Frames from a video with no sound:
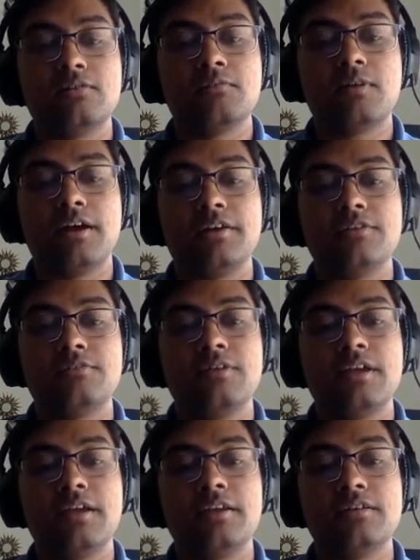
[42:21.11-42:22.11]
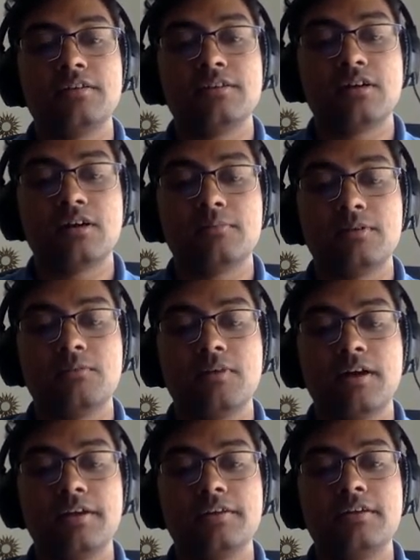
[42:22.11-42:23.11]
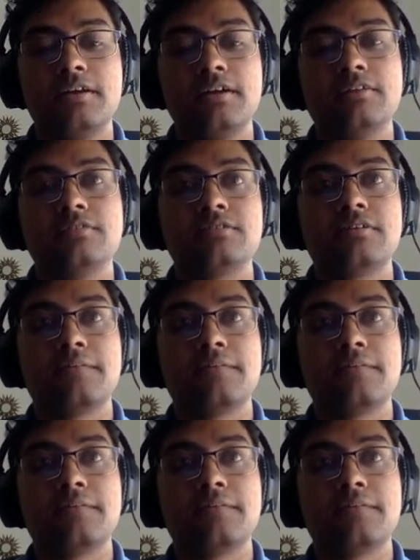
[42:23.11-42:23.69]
ytrain, comma, ytest